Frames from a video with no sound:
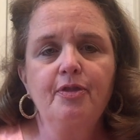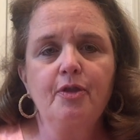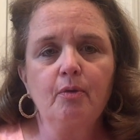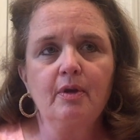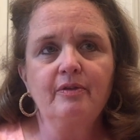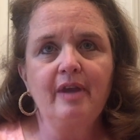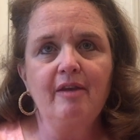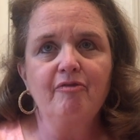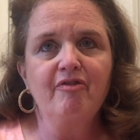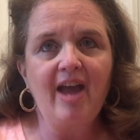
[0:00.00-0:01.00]
there is
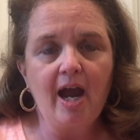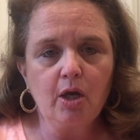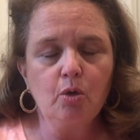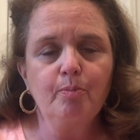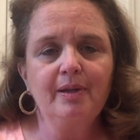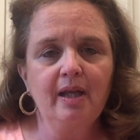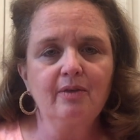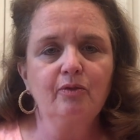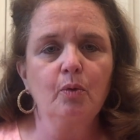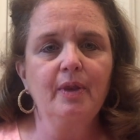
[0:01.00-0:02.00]
a value
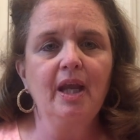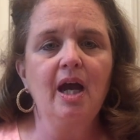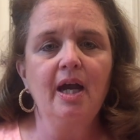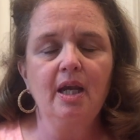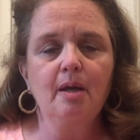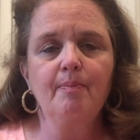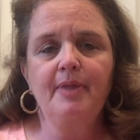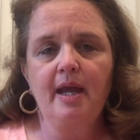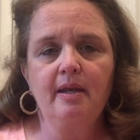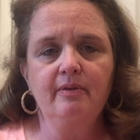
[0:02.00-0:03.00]
placed on the item
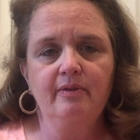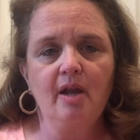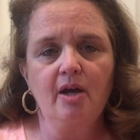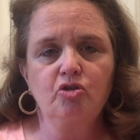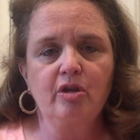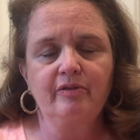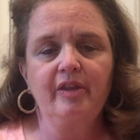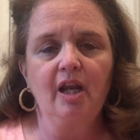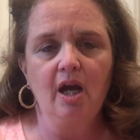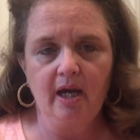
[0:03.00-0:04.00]
that is not just
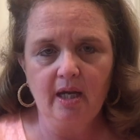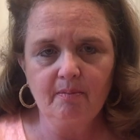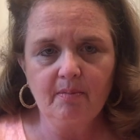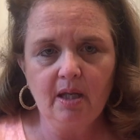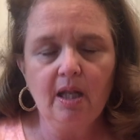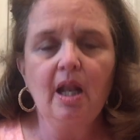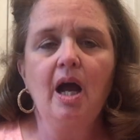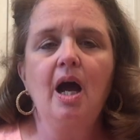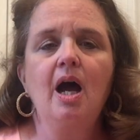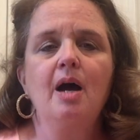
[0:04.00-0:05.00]
the item.
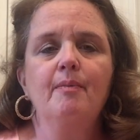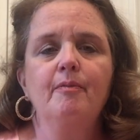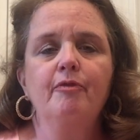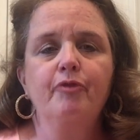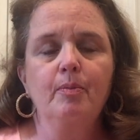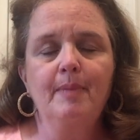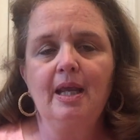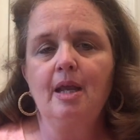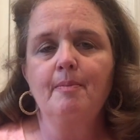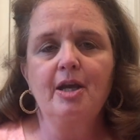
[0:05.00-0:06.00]
For
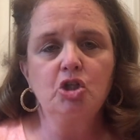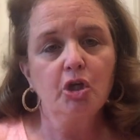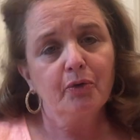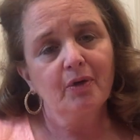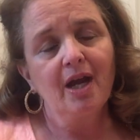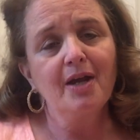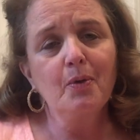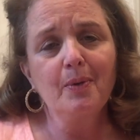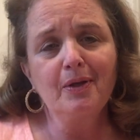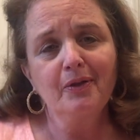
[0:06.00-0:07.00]
me and my children, I
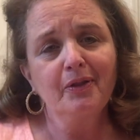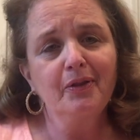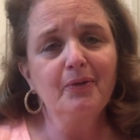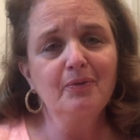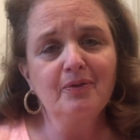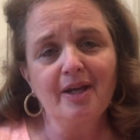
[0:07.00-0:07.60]
don't want to lose